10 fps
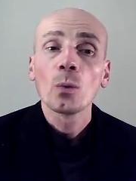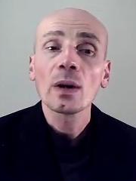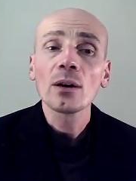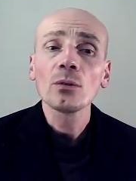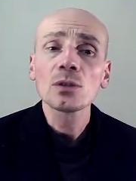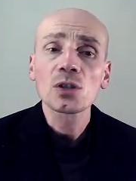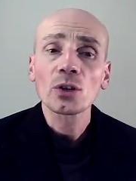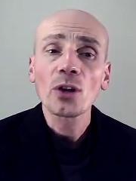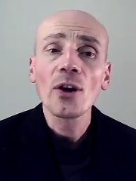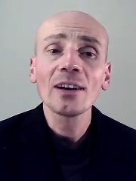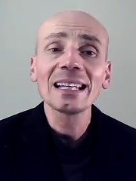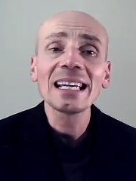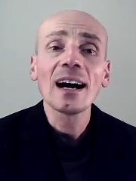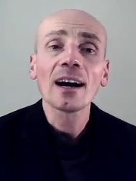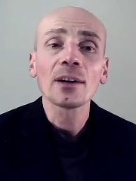We are also
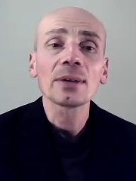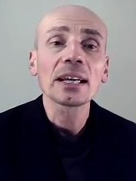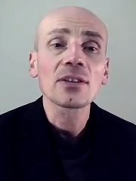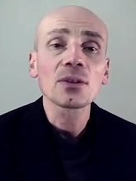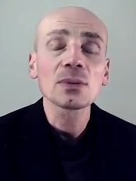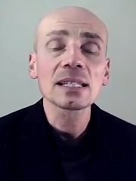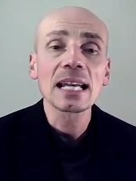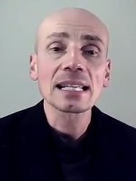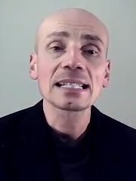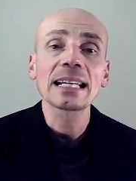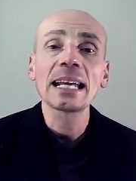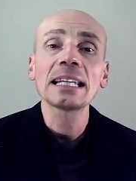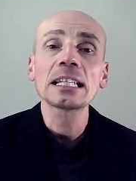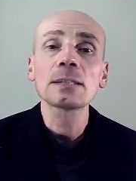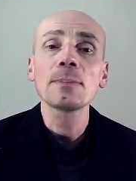currently hiring enthusiastic
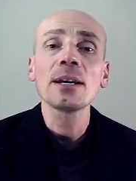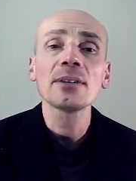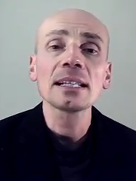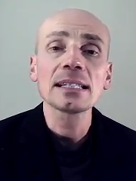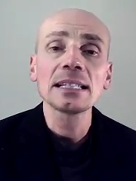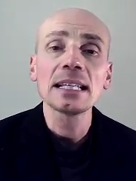and experienced